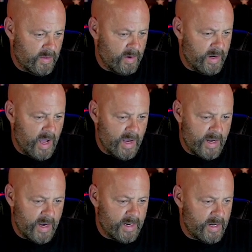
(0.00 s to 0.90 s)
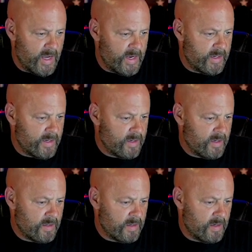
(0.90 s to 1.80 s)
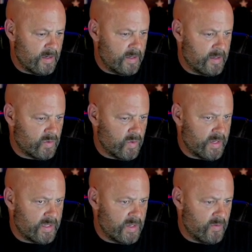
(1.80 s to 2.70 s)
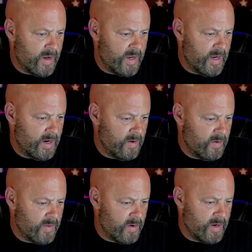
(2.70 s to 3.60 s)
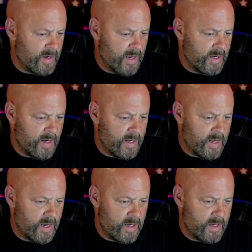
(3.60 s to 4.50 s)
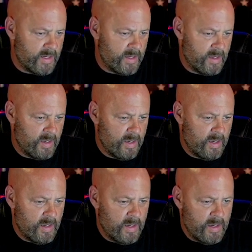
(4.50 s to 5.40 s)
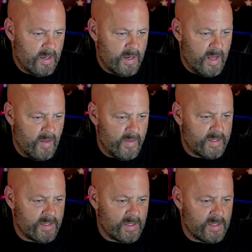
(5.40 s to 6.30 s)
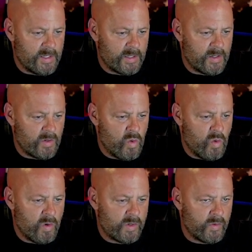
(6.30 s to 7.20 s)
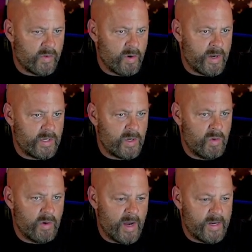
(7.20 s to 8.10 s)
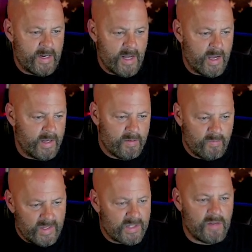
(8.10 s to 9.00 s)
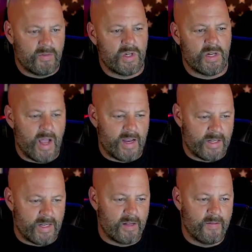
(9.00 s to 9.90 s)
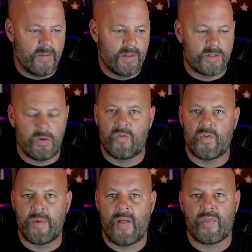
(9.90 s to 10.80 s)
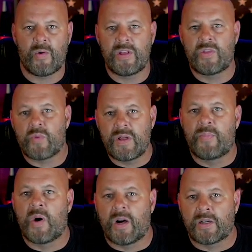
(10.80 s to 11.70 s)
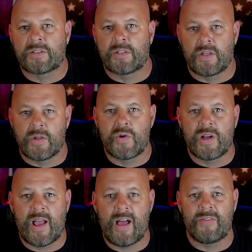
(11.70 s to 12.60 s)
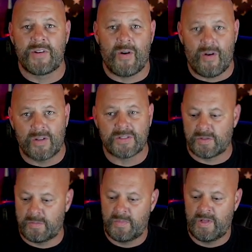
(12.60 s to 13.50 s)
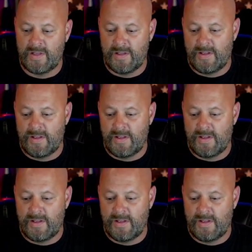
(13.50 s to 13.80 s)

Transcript: $39.99 is what I see right here, $39.99. Now this is a 6 1/4, so $32.99. This gives you an idea. So for about 33 bucks, you can have an awesome.